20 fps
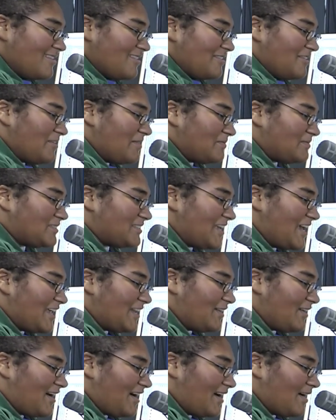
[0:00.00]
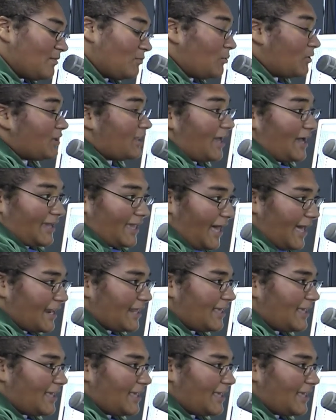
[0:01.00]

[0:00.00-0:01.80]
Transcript: You know what I'm saying? Uh, well, y'all got to